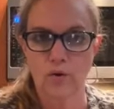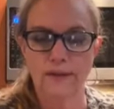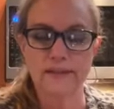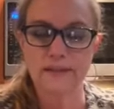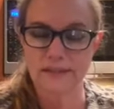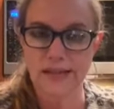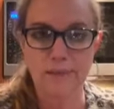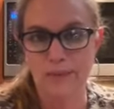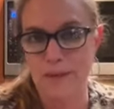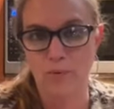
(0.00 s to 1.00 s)
And it's the same
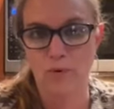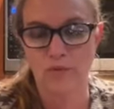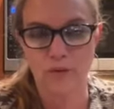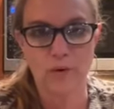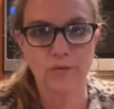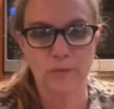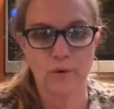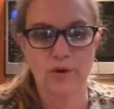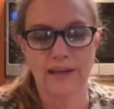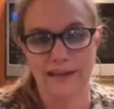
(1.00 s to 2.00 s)
people that wrote the
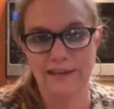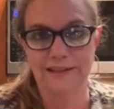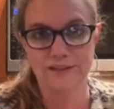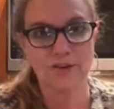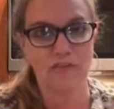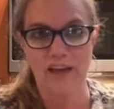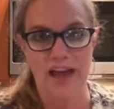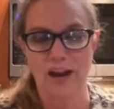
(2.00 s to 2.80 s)
book, Eat This, Not That.